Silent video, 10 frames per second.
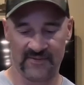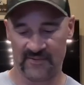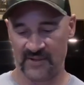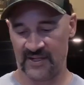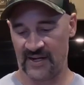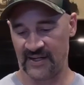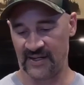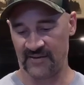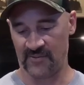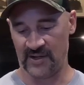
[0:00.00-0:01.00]

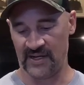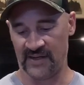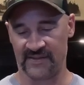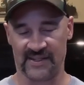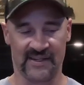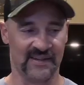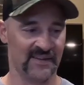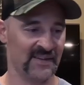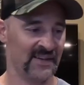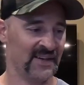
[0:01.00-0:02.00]
what ifs and
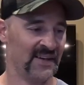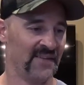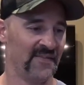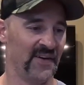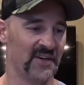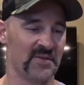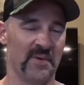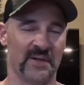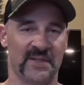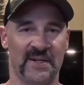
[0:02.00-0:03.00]
very
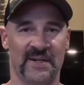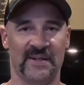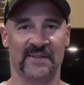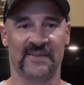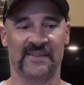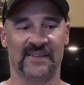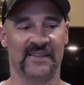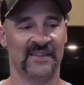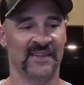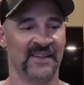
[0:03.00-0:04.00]
small scenarios, and
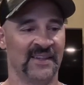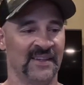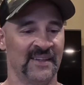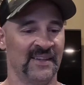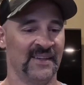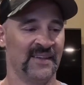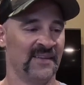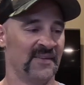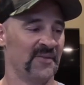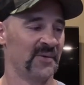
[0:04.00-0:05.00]

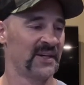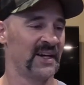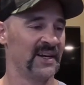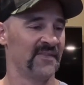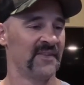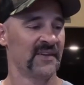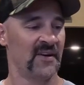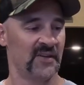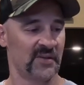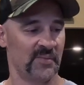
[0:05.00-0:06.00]
we're kind of
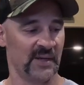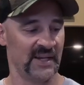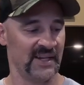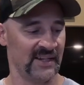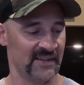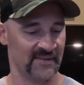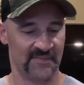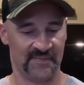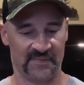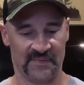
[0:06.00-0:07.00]
contemplating and
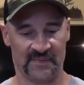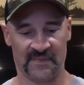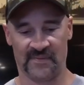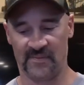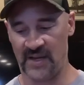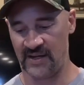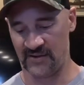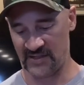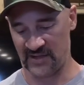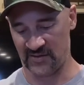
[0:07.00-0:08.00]
making
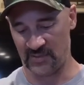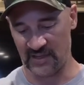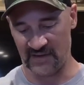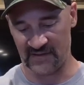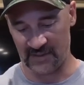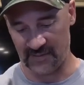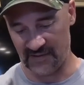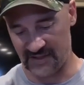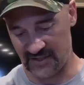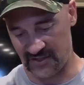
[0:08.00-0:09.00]
ourselves believe some of
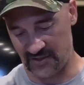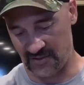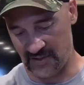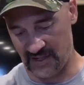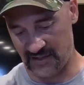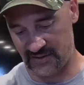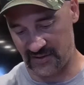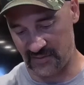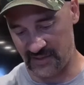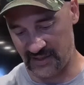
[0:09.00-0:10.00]
this is true or not
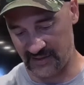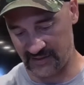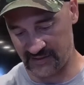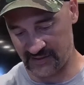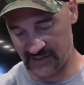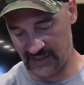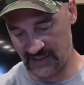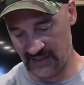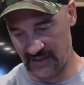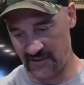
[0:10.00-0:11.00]
true, because
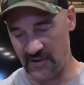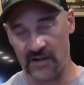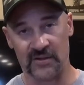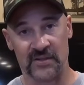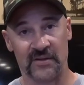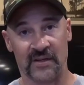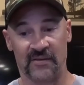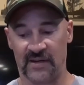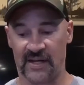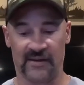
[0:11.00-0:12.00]
who knows in
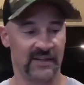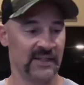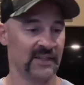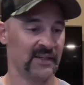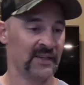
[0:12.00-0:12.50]
reality.